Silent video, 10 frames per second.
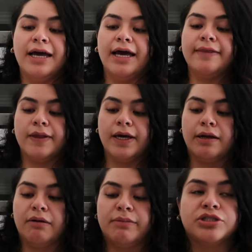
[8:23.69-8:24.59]
And
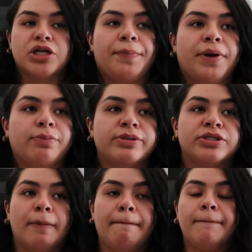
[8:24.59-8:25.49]
then I'm gonna top it up with
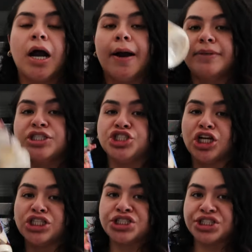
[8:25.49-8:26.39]
some
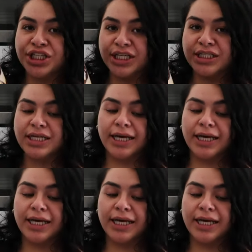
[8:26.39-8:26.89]
Parmesan cheese.